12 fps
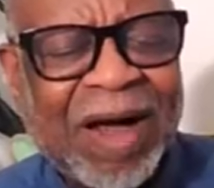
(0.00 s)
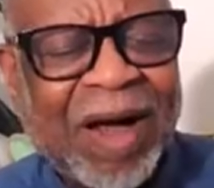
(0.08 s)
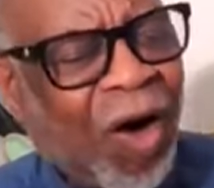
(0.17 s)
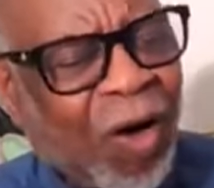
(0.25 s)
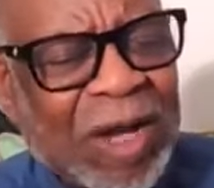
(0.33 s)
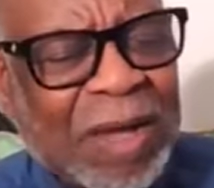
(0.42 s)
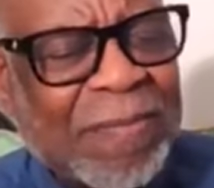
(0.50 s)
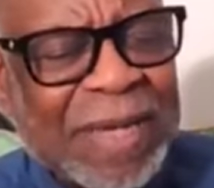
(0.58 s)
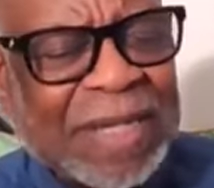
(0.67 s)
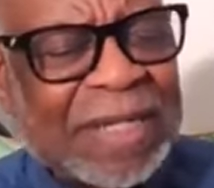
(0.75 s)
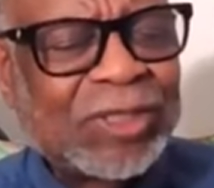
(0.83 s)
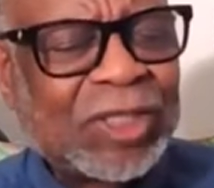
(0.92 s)
Holy
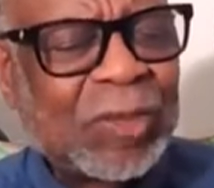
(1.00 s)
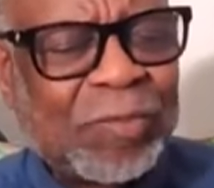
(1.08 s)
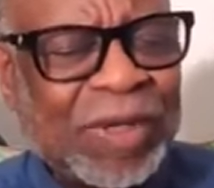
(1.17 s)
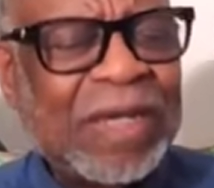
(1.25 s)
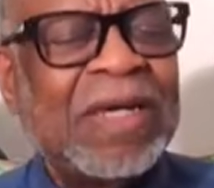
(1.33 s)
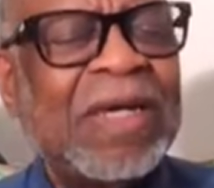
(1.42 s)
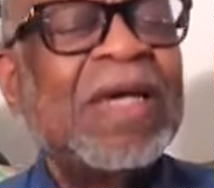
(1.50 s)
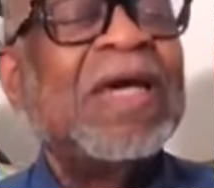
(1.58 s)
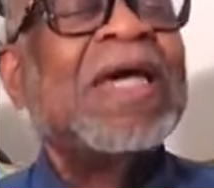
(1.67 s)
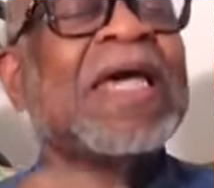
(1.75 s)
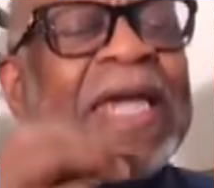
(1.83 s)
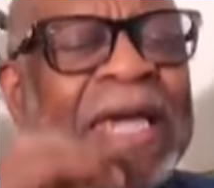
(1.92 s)
means to be
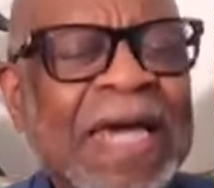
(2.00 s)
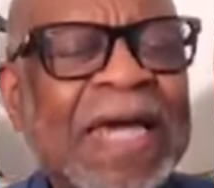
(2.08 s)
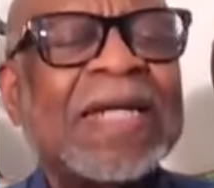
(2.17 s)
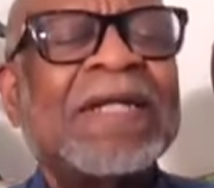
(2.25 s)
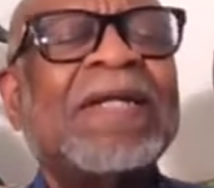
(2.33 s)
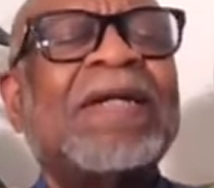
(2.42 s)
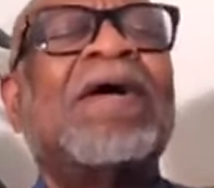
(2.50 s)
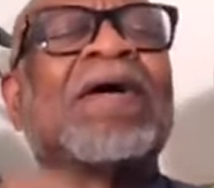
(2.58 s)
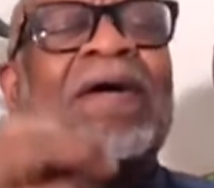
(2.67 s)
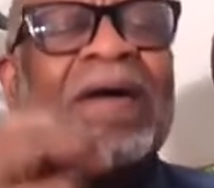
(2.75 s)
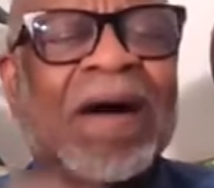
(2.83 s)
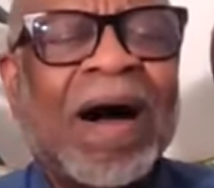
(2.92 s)
in
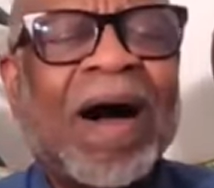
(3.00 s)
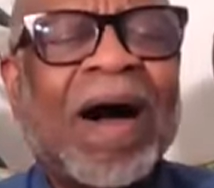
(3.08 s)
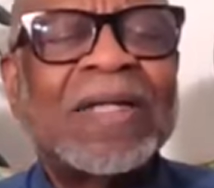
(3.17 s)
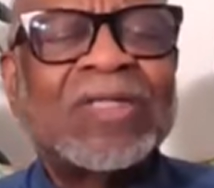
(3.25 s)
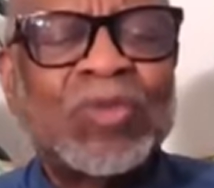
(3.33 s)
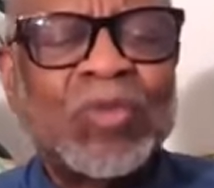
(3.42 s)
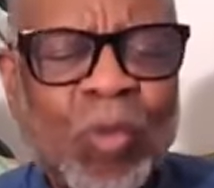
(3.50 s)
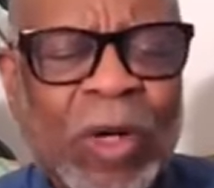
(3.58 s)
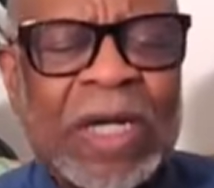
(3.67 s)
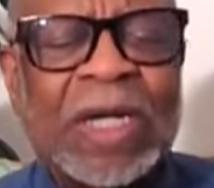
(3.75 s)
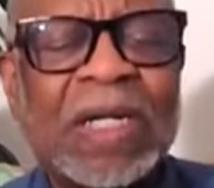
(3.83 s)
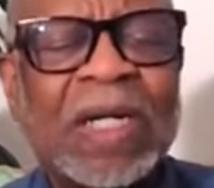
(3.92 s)
God's
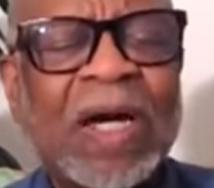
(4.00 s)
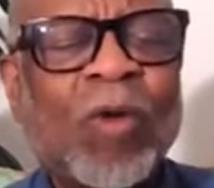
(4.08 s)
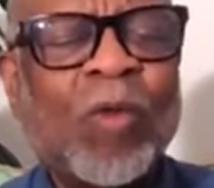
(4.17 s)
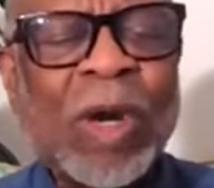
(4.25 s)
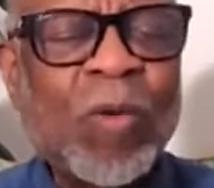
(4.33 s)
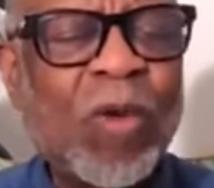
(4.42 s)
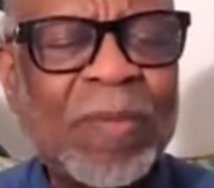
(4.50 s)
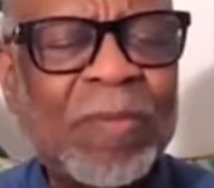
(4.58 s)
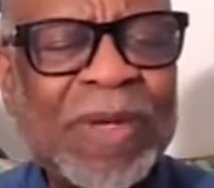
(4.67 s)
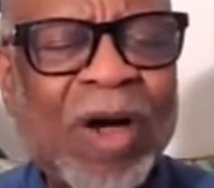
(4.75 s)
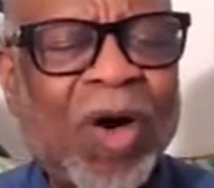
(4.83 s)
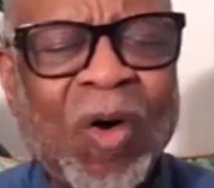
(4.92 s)
will. We want to
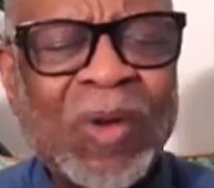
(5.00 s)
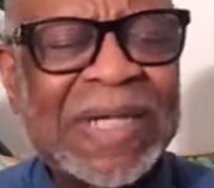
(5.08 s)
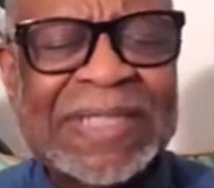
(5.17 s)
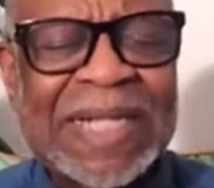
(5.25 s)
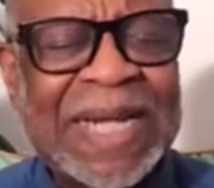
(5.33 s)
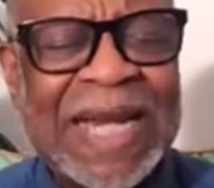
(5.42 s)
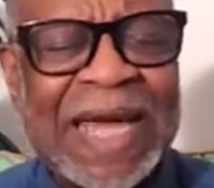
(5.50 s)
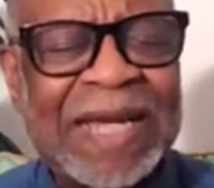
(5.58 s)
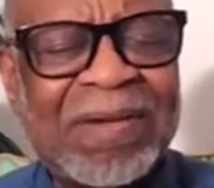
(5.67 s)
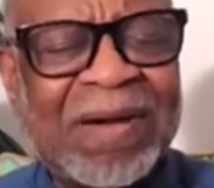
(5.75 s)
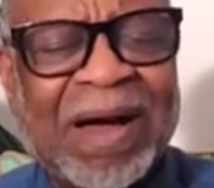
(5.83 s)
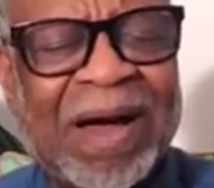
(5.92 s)
be holy
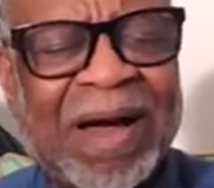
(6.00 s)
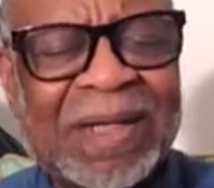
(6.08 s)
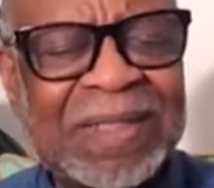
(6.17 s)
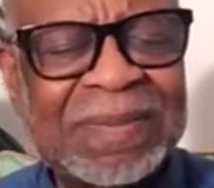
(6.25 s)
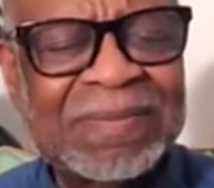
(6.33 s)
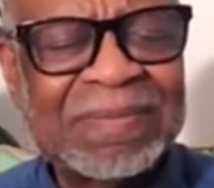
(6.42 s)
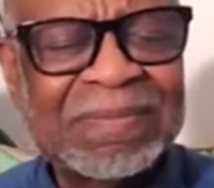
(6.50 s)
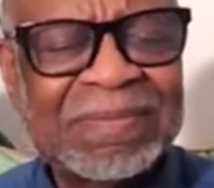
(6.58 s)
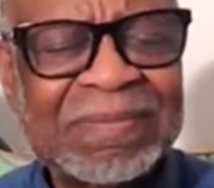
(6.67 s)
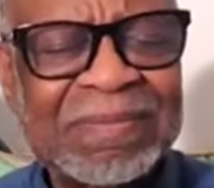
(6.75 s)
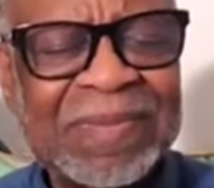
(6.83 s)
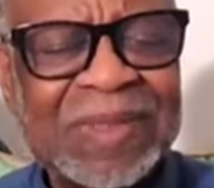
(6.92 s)
tonight, God.
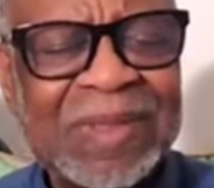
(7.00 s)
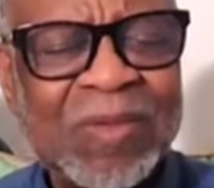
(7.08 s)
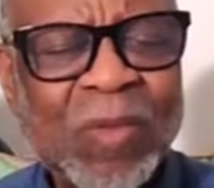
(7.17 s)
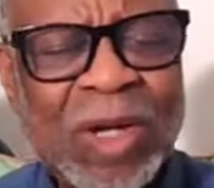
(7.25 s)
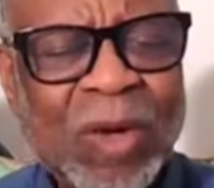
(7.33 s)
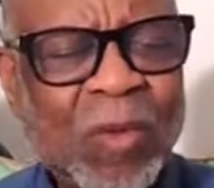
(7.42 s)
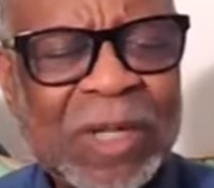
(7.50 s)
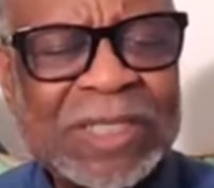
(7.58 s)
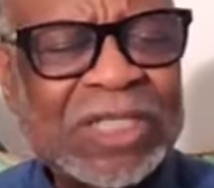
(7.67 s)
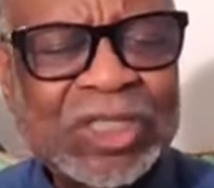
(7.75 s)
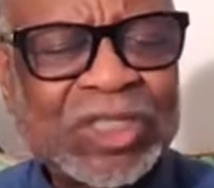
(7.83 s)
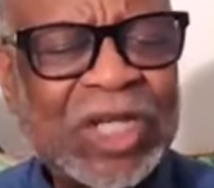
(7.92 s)
We don't want to
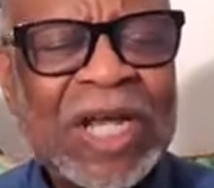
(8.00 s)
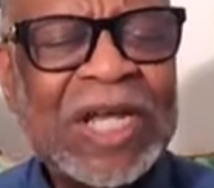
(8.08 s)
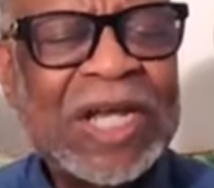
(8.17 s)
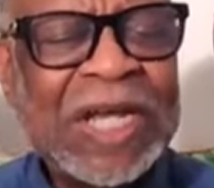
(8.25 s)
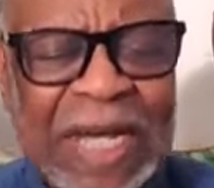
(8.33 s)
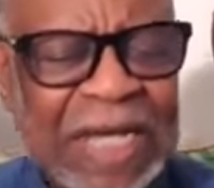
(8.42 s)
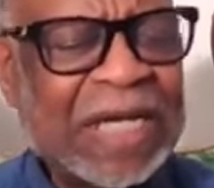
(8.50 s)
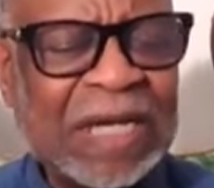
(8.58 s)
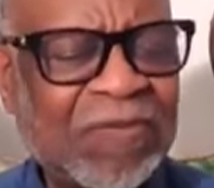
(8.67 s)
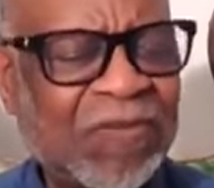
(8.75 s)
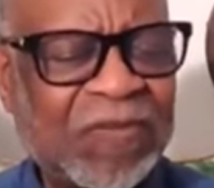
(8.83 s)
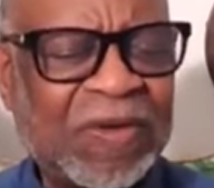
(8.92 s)
just
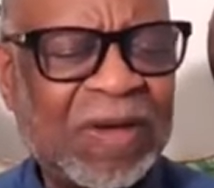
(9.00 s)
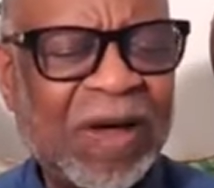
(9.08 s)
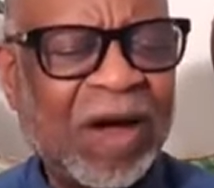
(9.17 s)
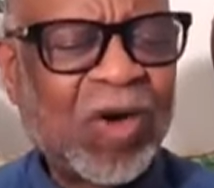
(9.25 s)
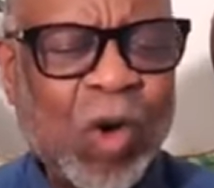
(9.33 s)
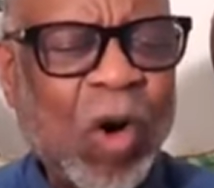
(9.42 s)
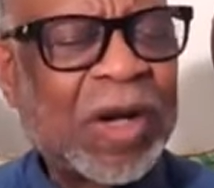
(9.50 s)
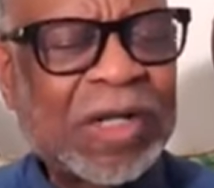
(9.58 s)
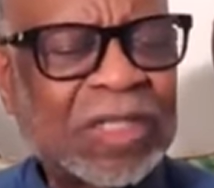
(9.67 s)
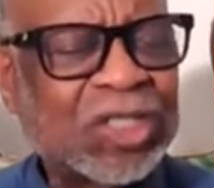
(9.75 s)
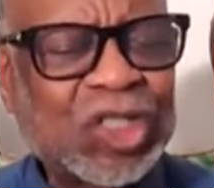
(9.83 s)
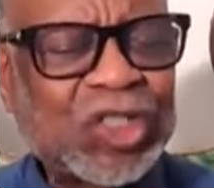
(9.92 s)
live
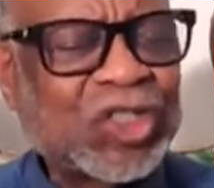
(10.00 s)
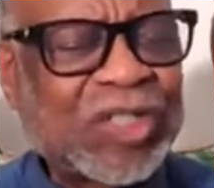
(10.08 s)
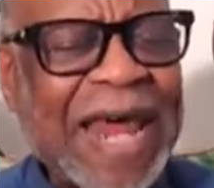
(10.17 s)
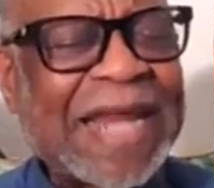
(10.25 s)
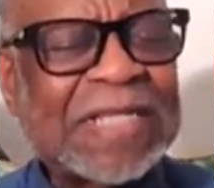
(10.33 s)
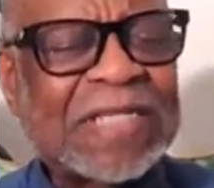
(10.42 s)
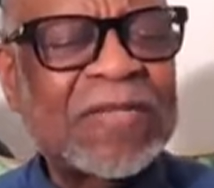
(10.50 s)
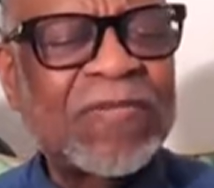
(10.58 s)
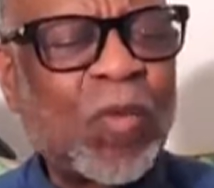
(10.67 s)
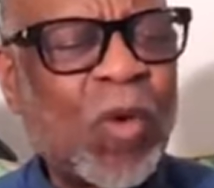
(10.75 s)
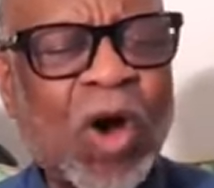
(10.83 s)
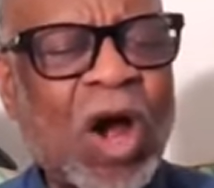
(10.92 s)
according to the standards of
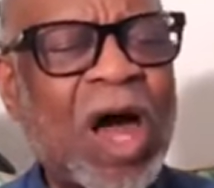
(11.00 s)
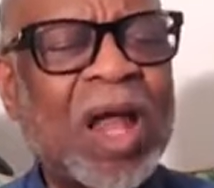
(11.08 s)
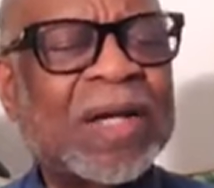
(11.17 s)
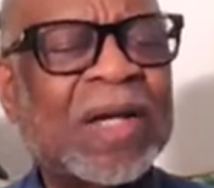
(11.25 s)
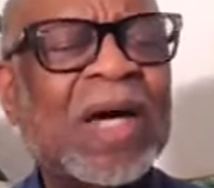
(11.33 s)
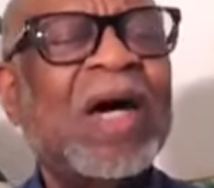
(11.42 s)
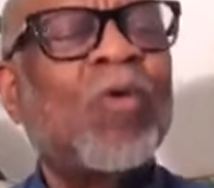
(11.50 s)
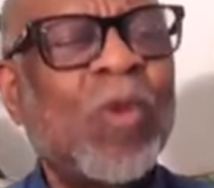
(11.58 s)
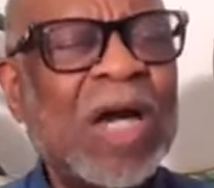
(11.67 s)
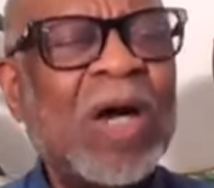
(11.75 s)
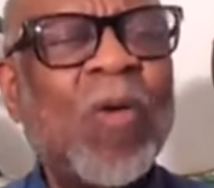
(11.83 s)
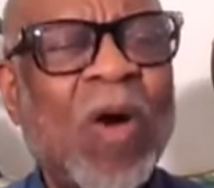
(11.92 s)
the world.
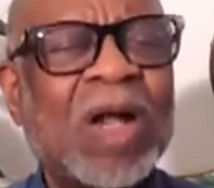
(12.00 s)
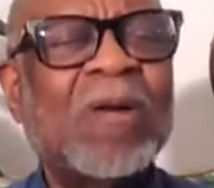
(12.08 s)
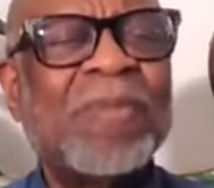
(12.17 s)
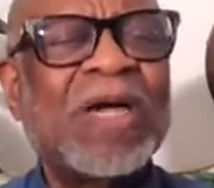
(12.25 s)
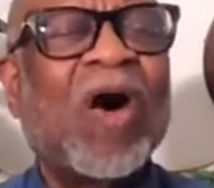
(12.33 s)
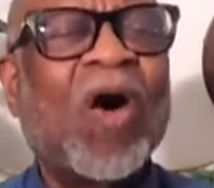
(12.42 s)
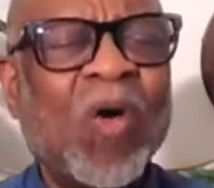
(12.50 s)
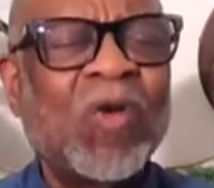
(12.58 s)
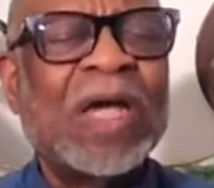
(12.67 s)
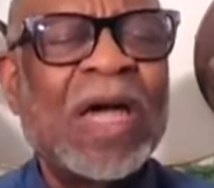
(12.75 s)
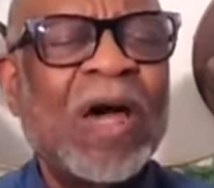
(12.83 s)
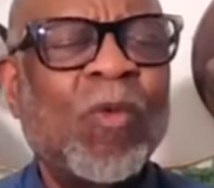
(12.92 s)
We want to be
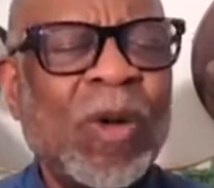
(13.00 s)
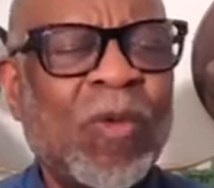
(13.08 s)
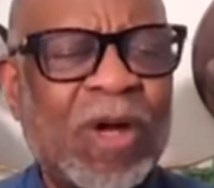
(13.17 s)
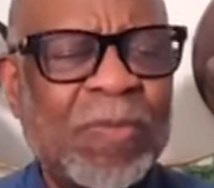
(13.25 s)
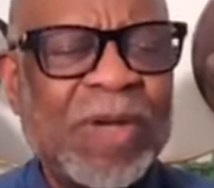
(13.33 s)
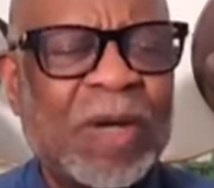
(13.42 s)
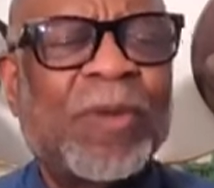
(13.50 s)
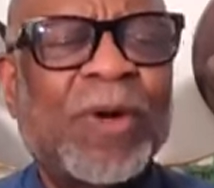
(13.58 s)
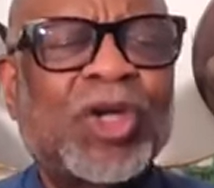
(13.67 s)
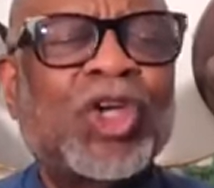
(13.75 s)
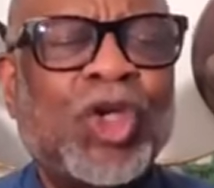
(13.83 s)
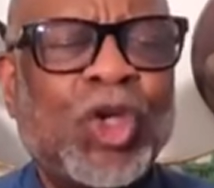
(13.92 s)
holy. We want to be a
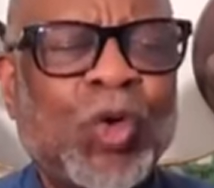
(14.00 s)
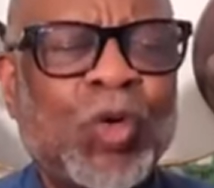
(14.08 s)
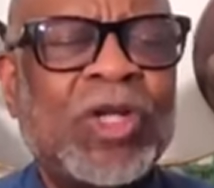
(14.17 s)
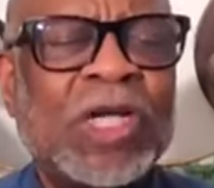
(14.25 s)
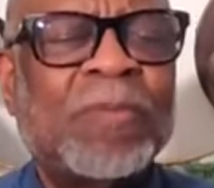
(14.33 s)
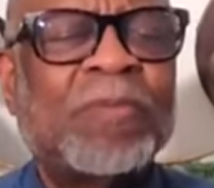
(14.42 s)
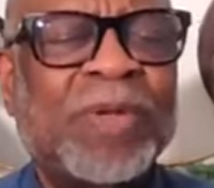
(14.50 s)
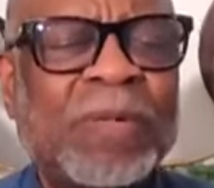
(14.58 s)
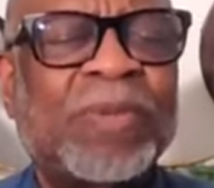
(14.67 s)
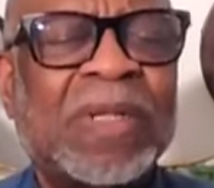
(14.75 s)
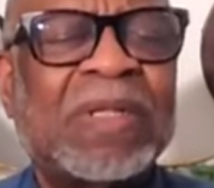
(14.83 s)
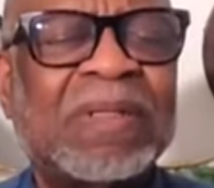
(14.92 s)
peculiar
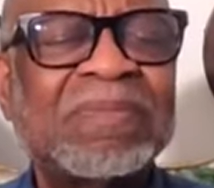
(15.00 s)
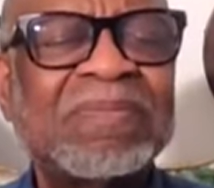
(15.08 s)
people.